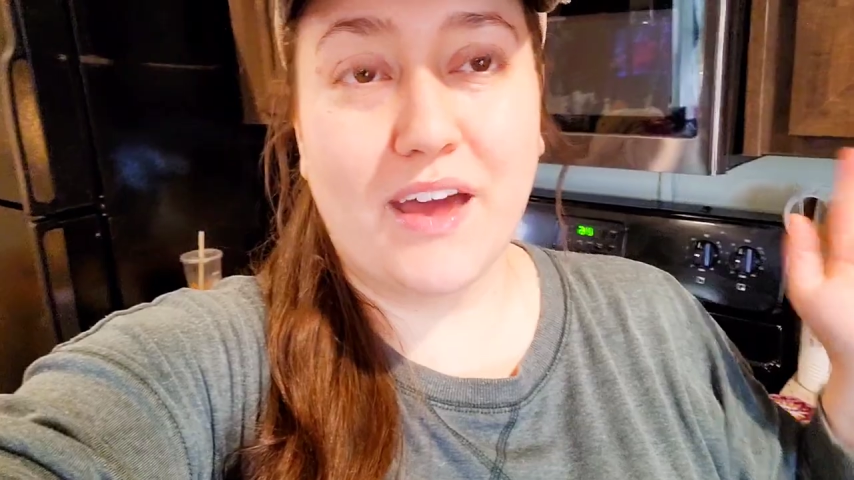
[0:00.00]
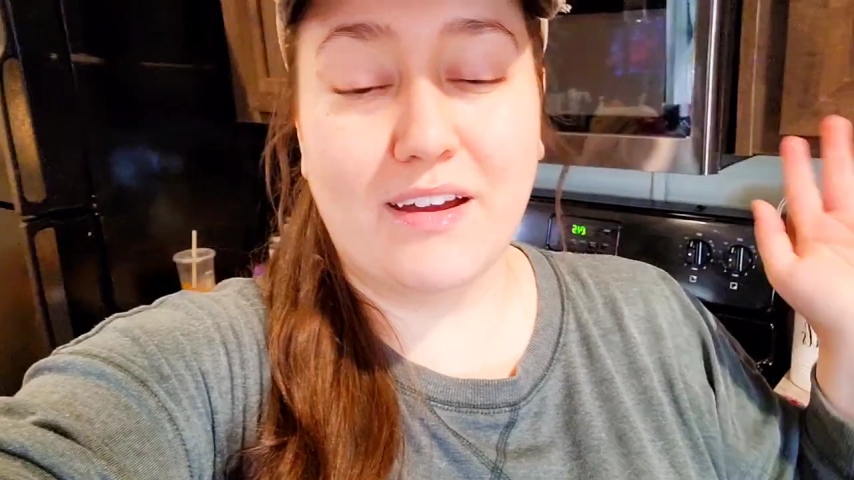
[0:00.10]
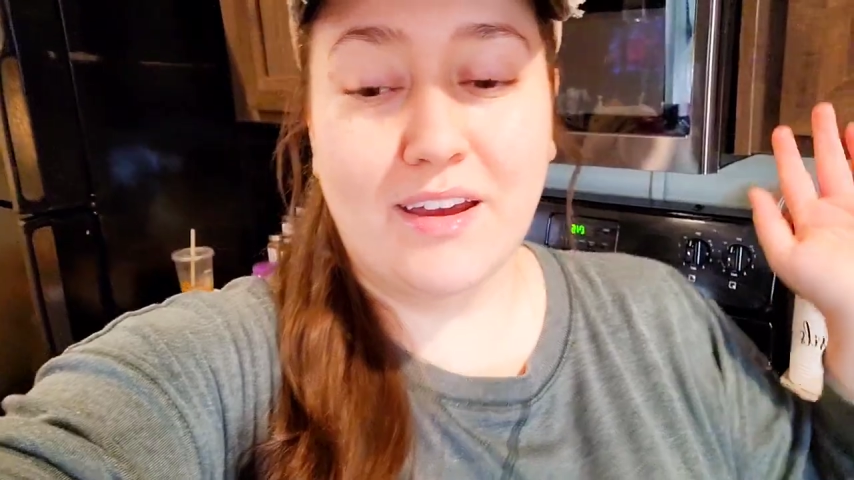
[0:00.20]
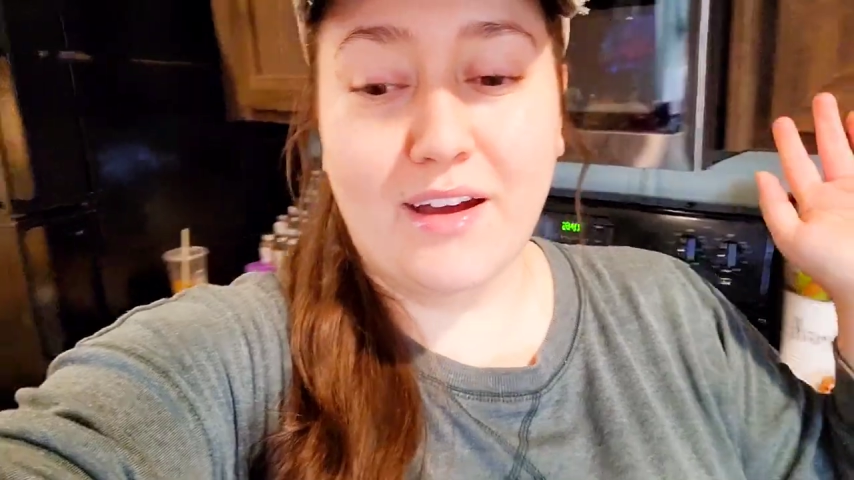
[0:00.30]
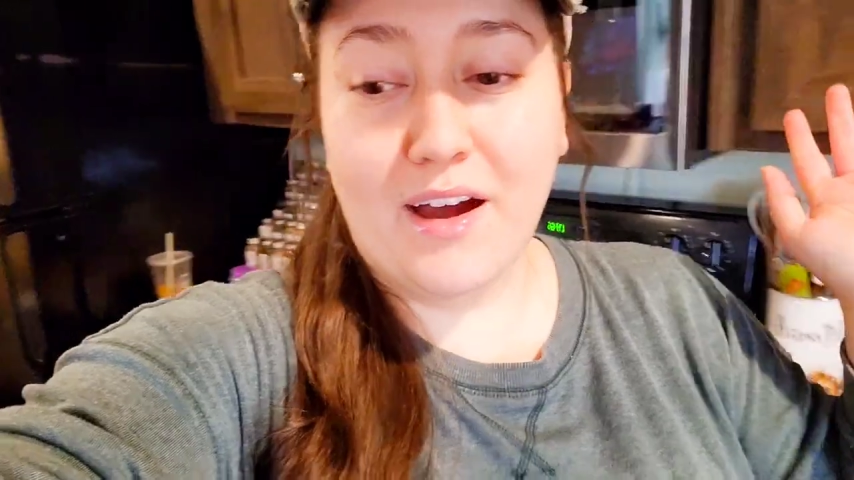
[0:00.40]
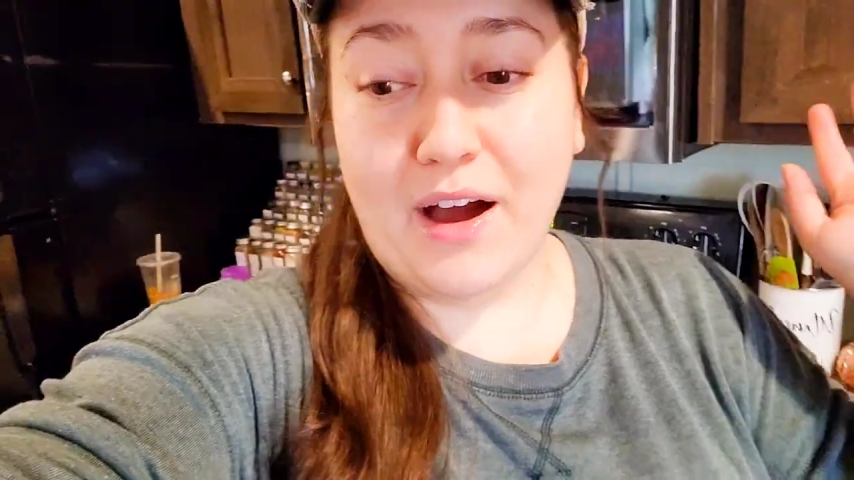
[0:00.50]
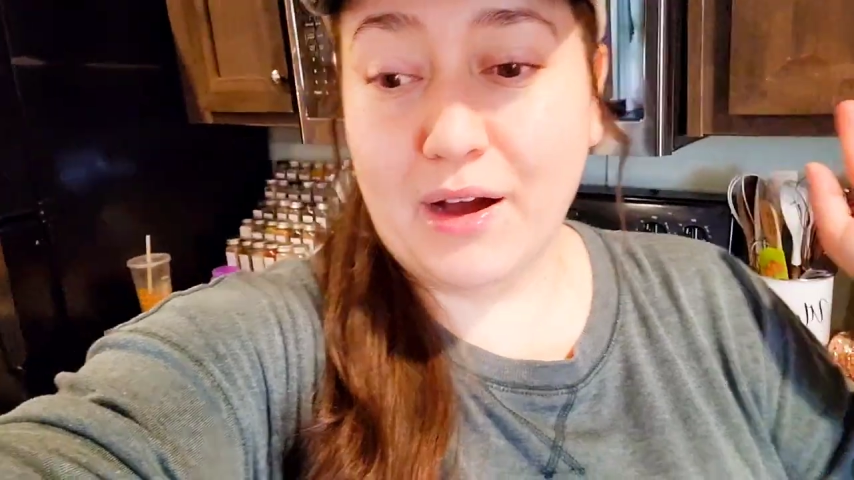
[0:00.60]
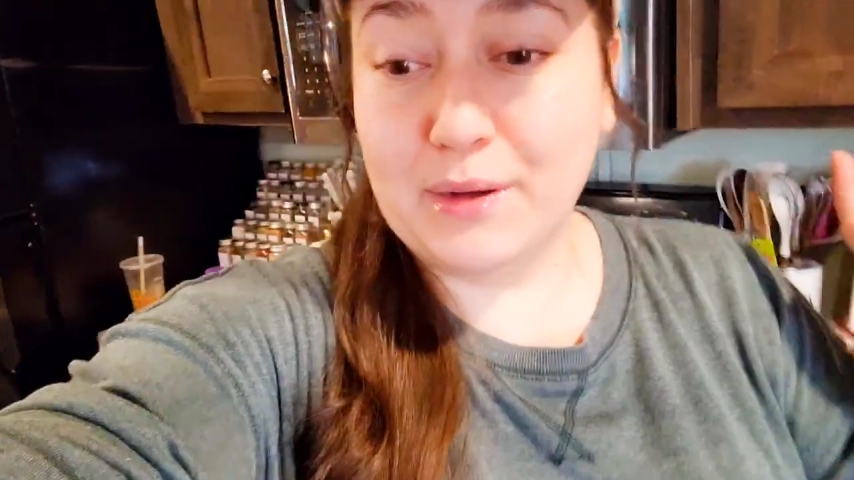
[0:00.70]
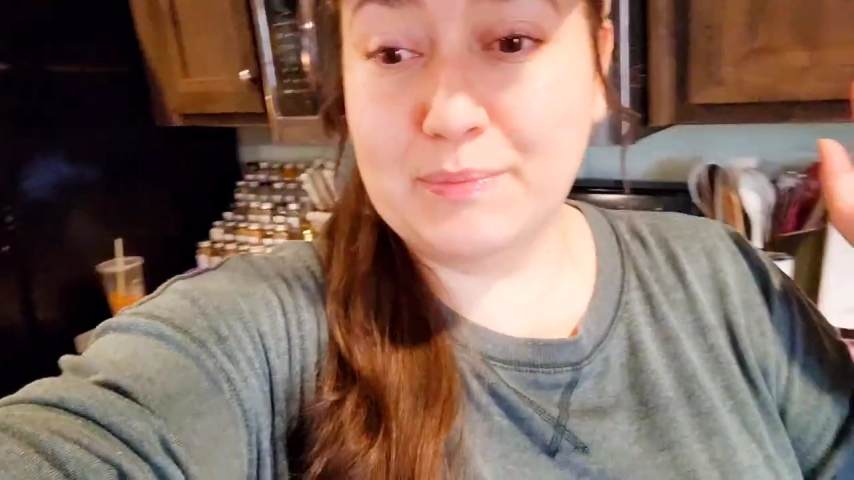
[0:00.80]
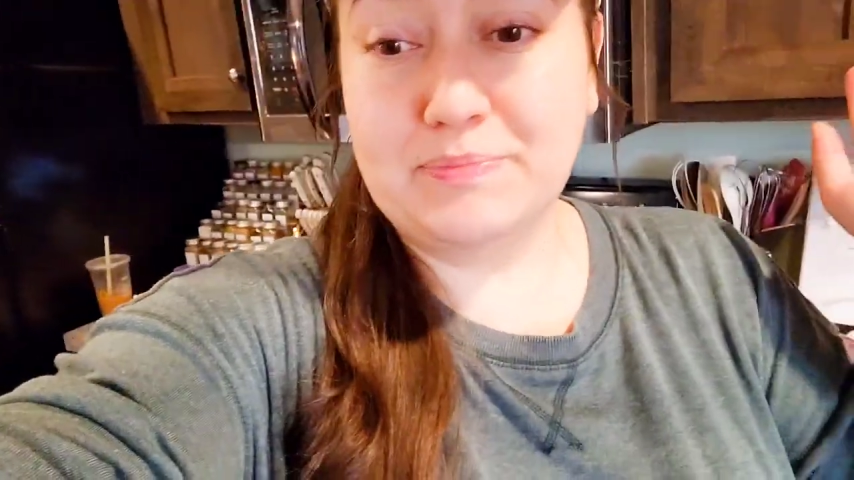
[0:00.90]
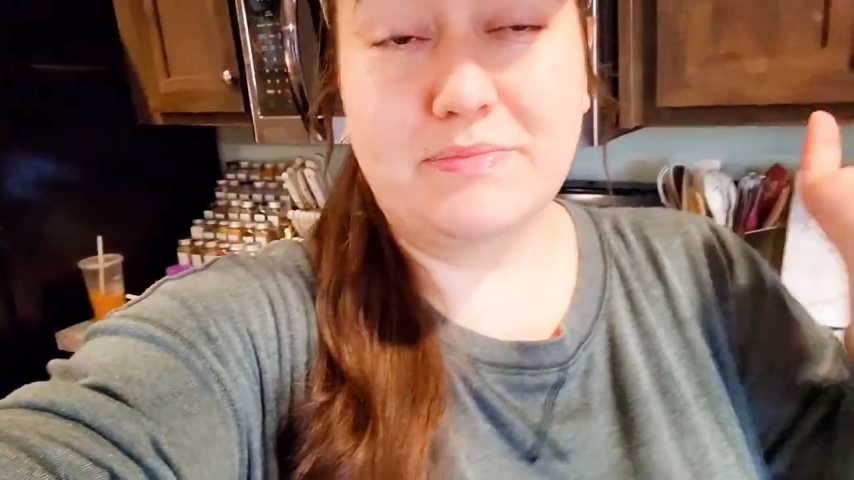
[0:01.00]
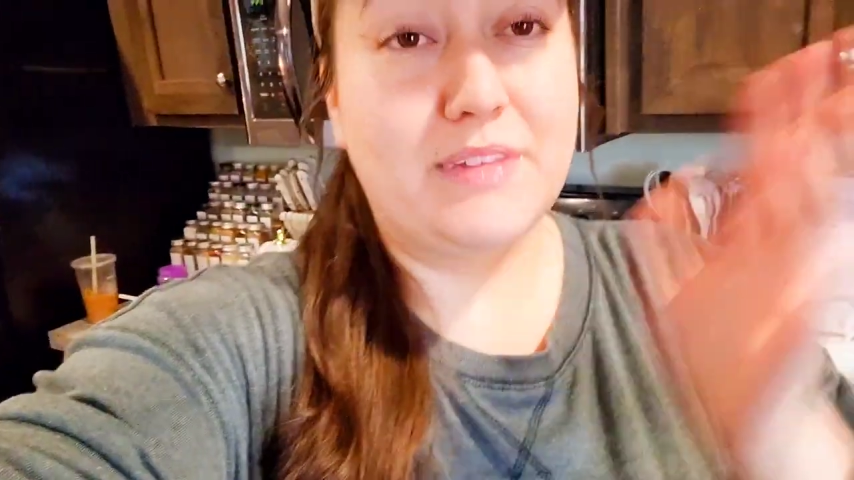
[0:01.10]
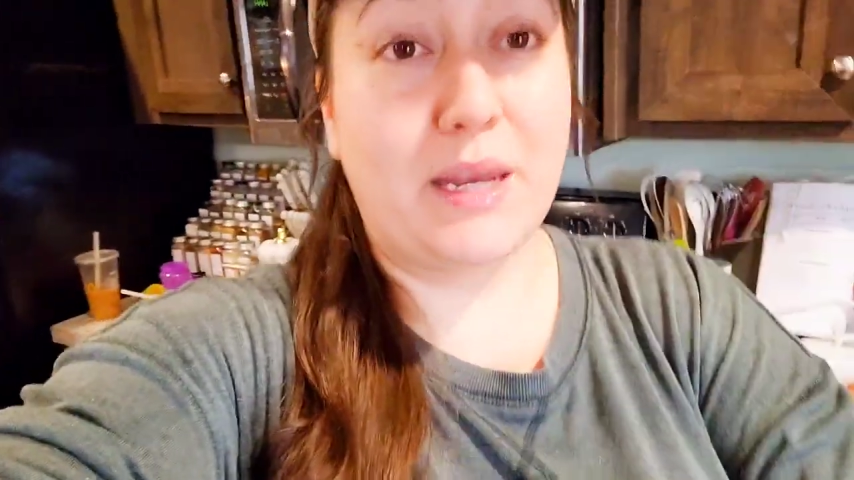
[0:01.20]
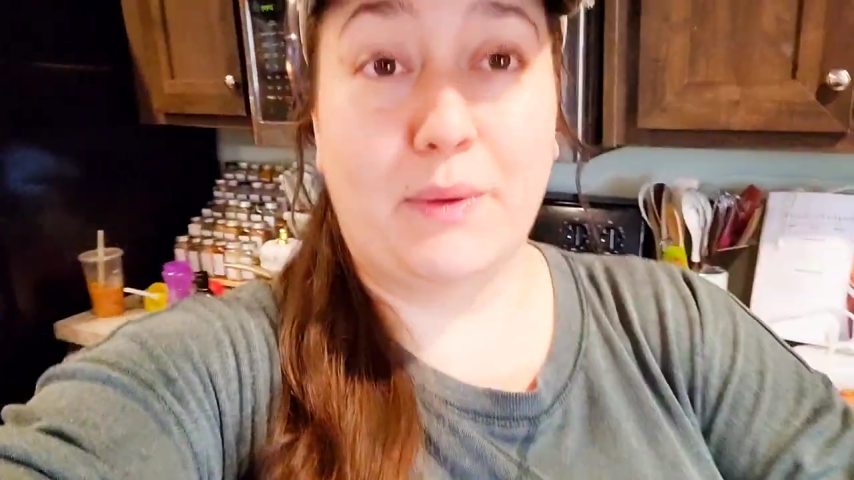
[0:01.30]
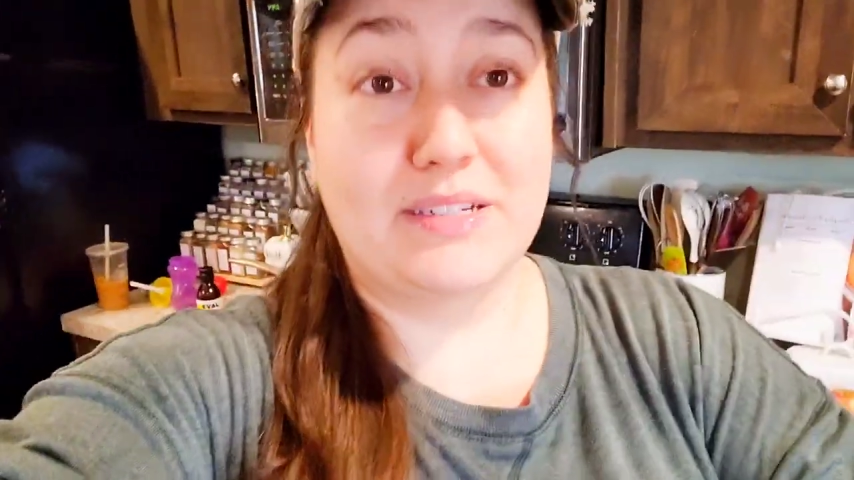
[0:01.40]
that.
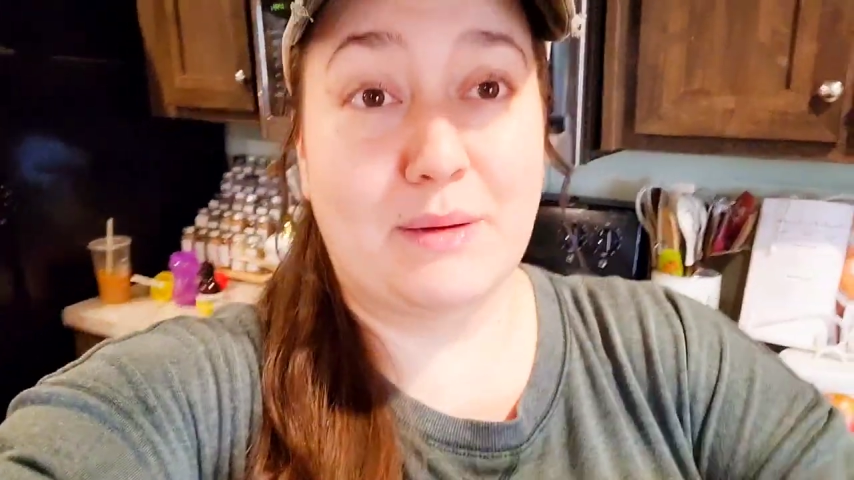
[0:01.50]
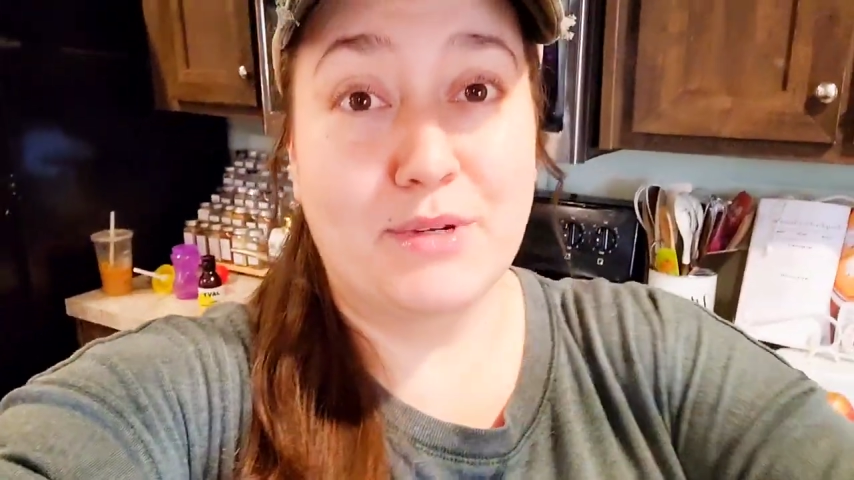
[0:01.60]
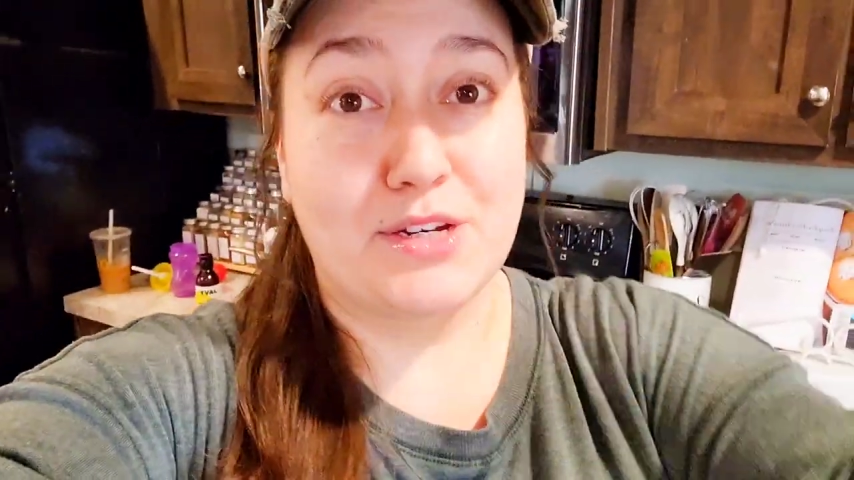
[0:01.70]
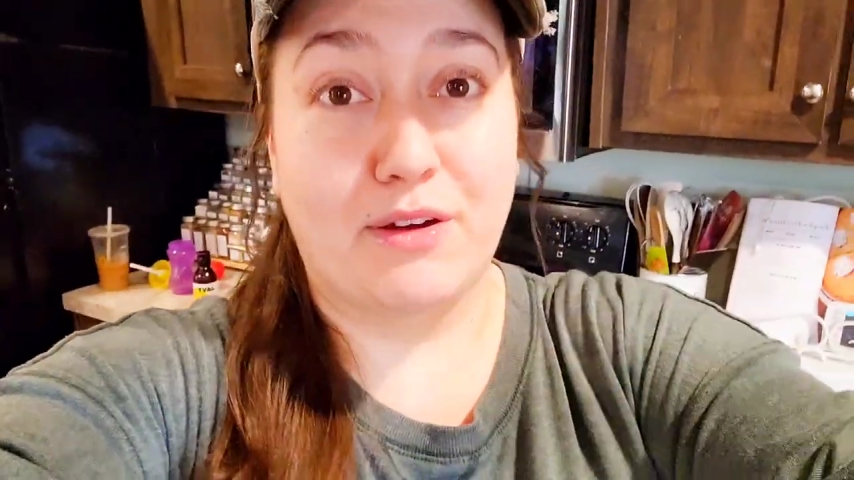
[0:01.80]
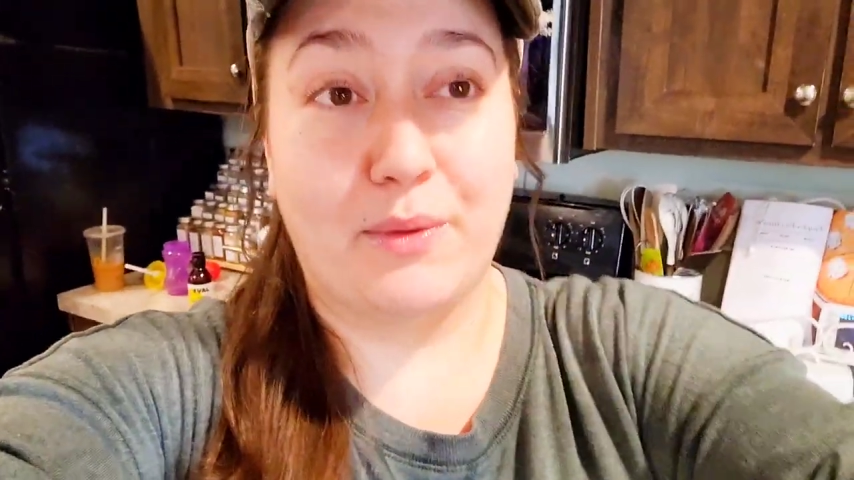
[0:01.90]
Anyways, I'm going to show